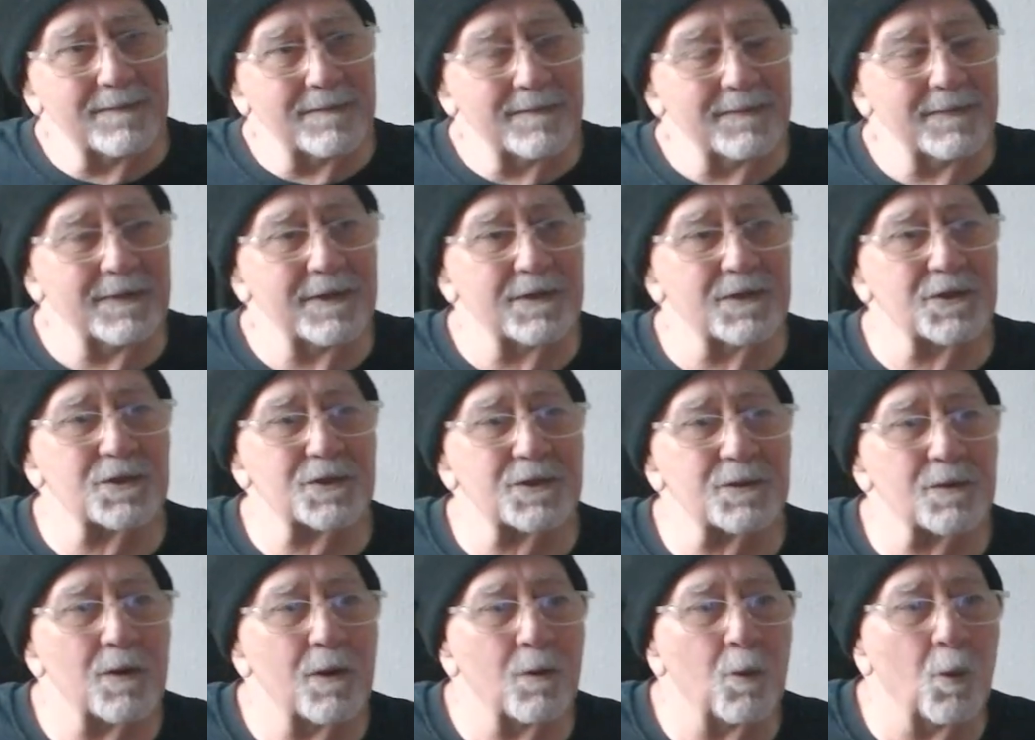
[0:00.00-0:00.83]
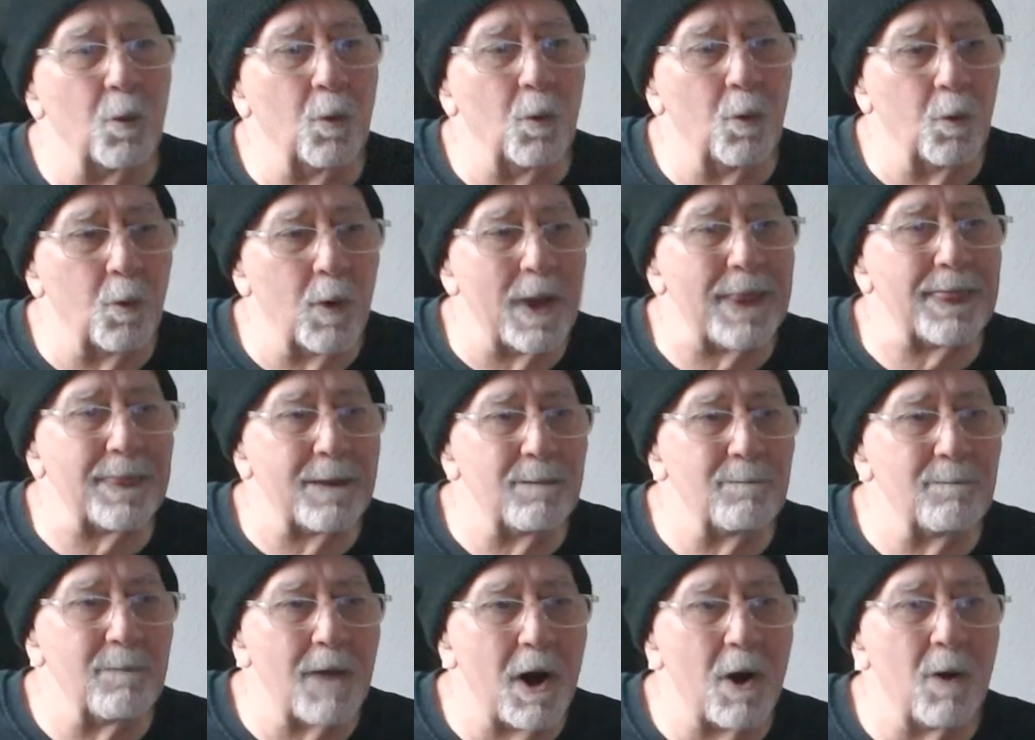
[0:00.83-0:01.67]
It's when the
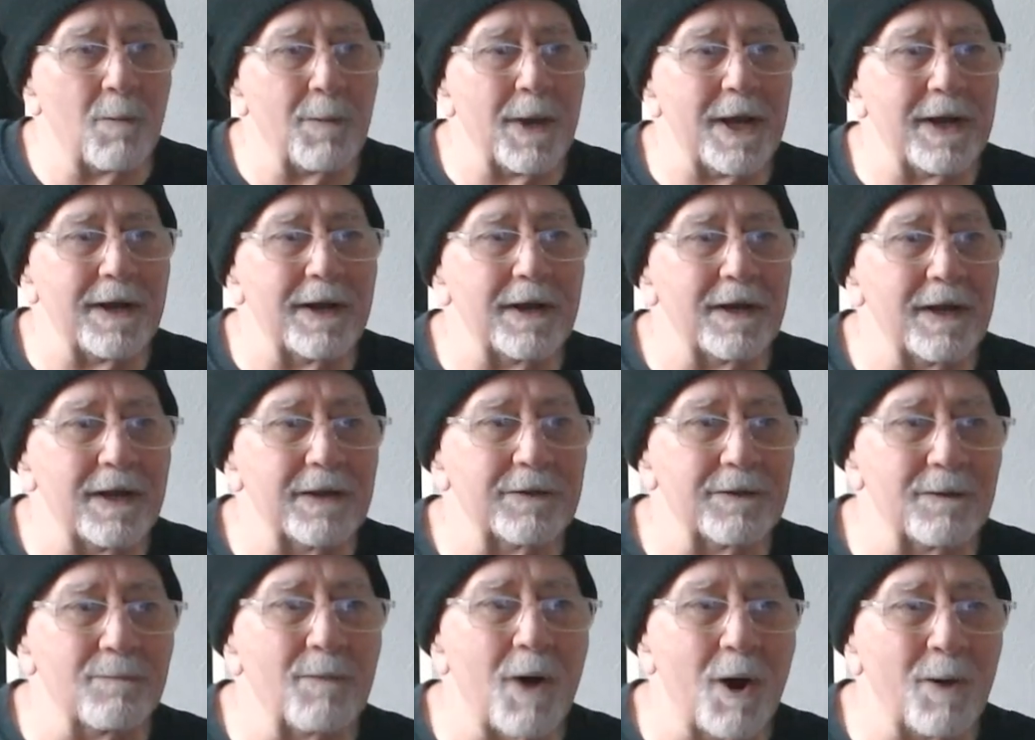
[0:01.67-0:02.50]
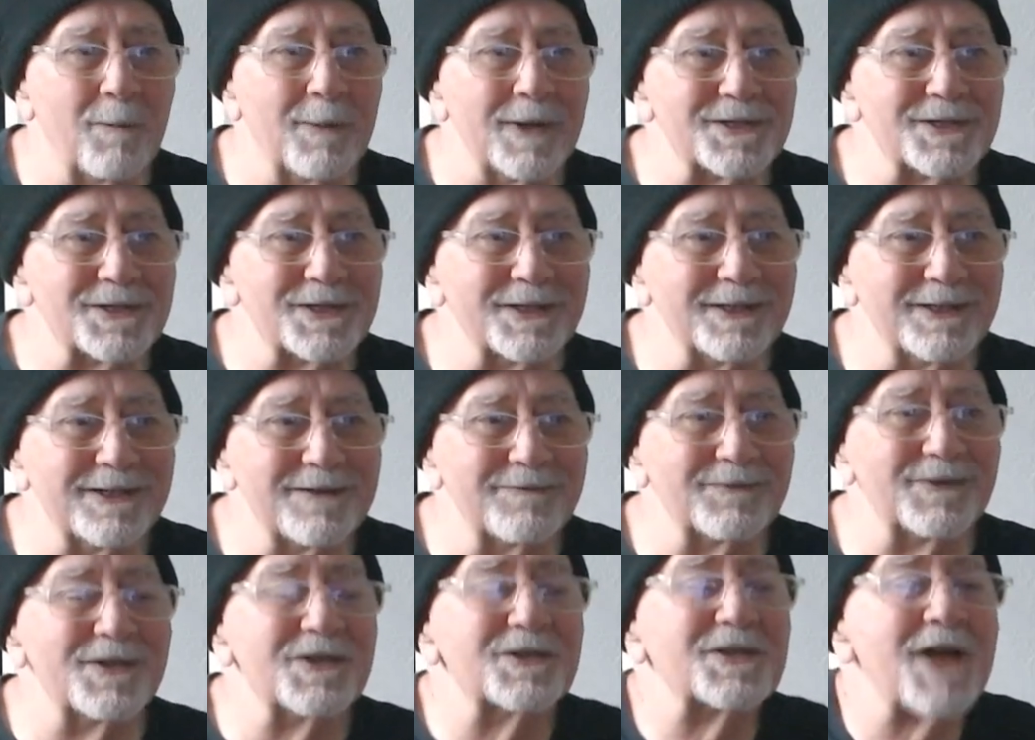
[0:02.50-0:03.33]
moment to
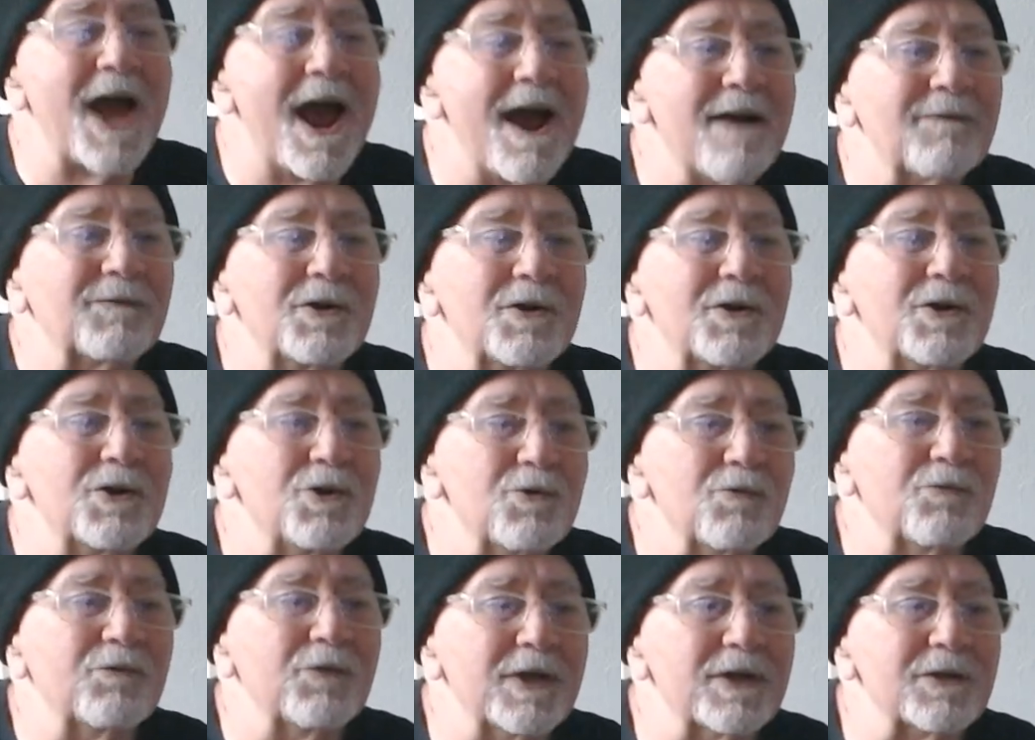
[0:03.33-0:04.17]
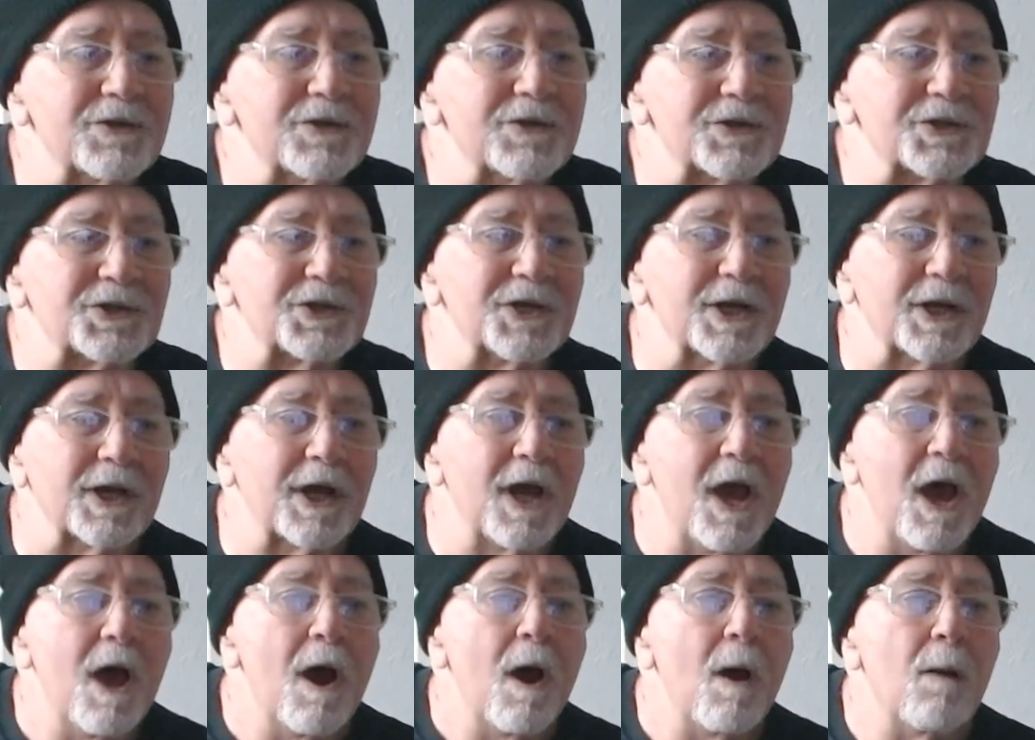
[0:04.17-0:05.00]
lift is after you feel the stick
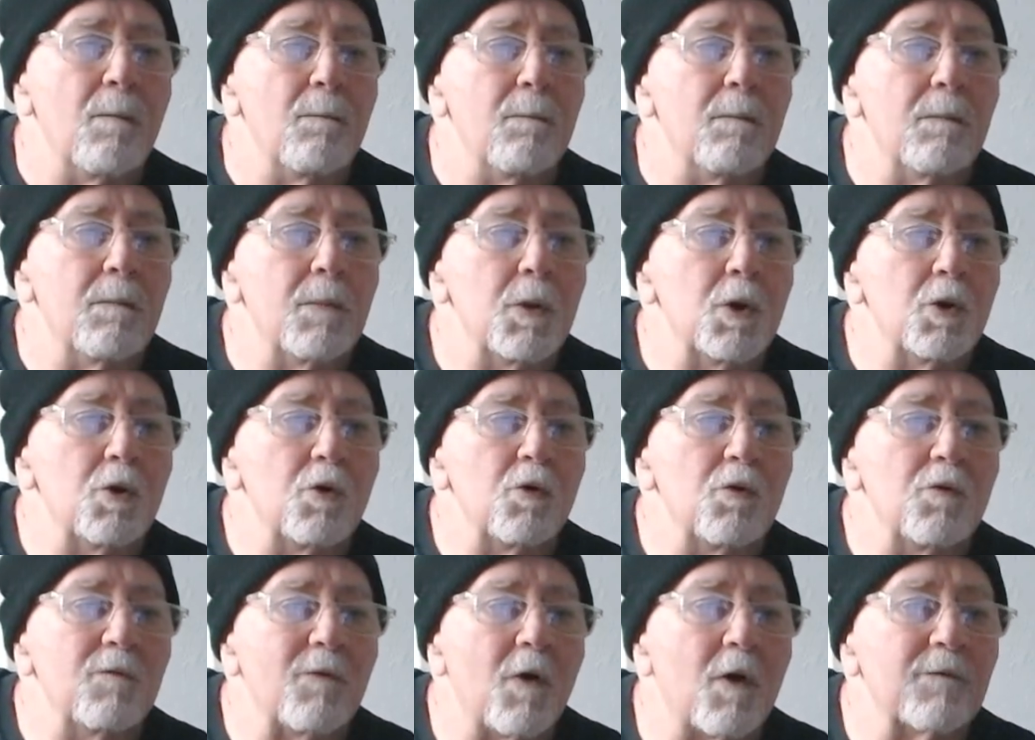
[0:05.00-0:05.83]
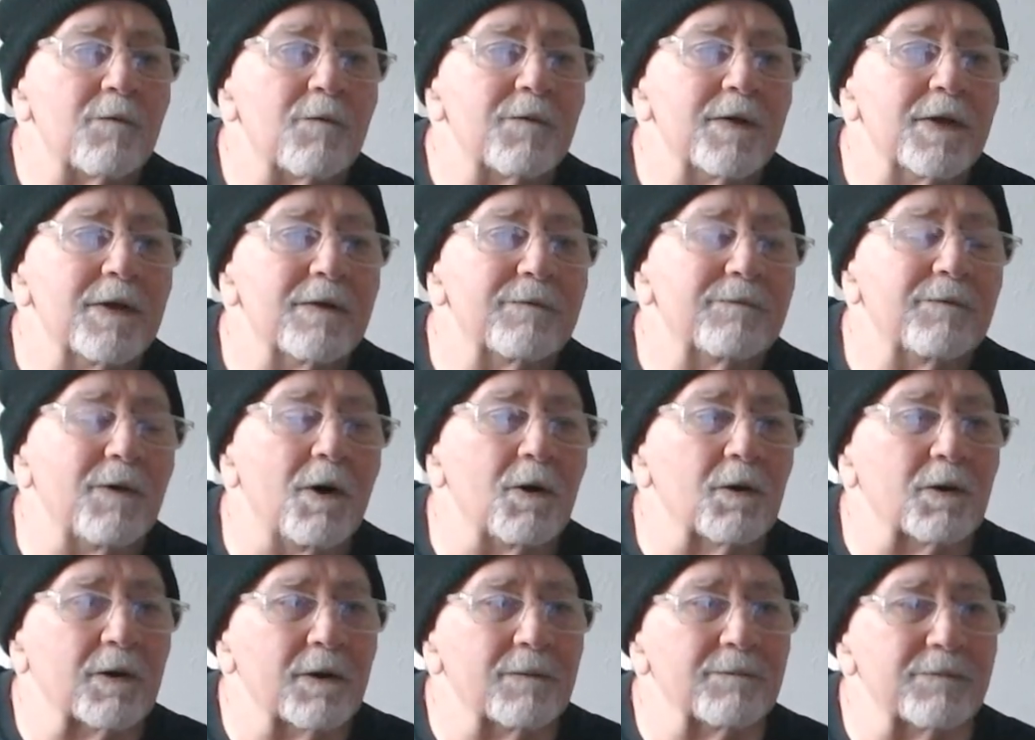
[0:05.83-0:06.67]
move over the
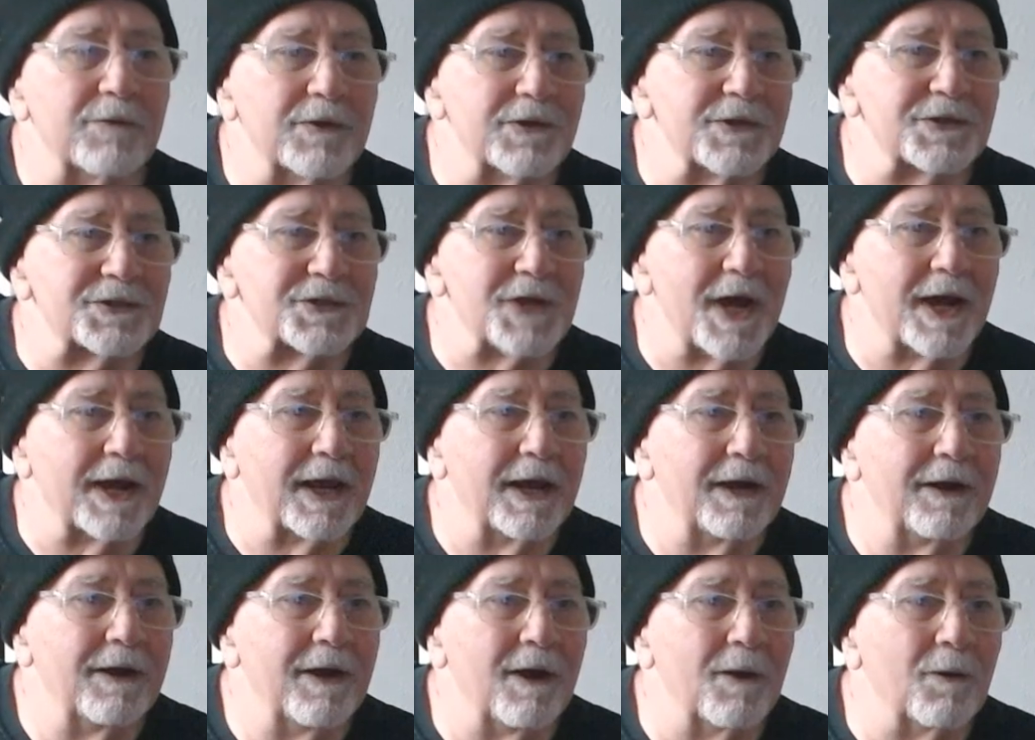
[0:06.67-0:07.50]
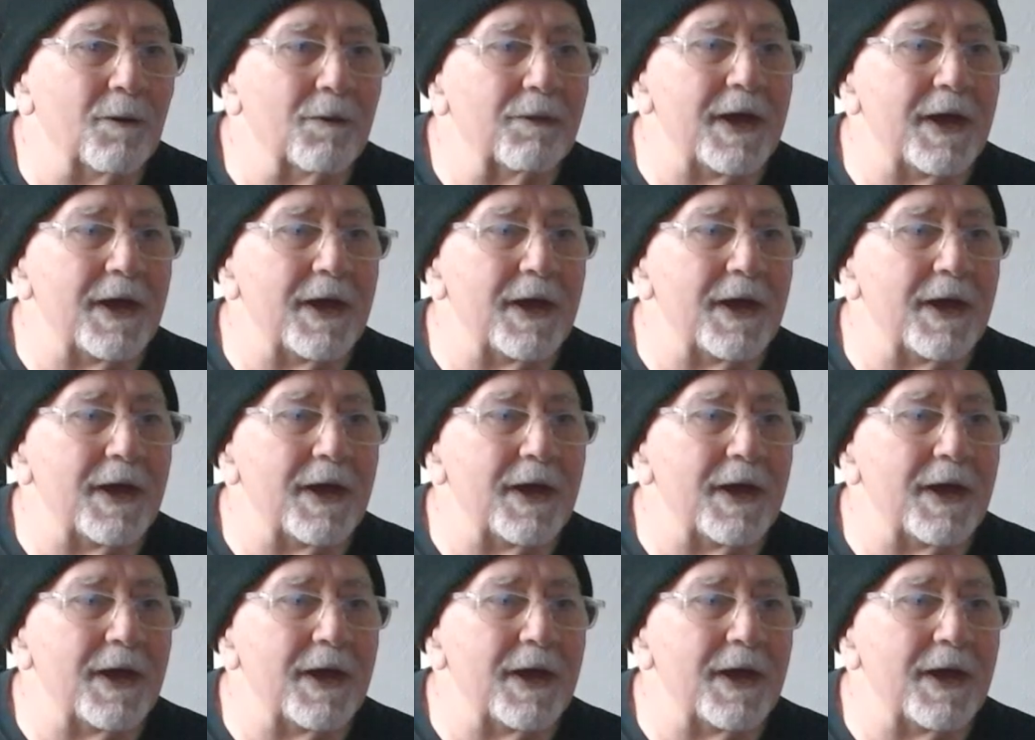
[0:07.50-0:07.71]
fulcrum for the second note.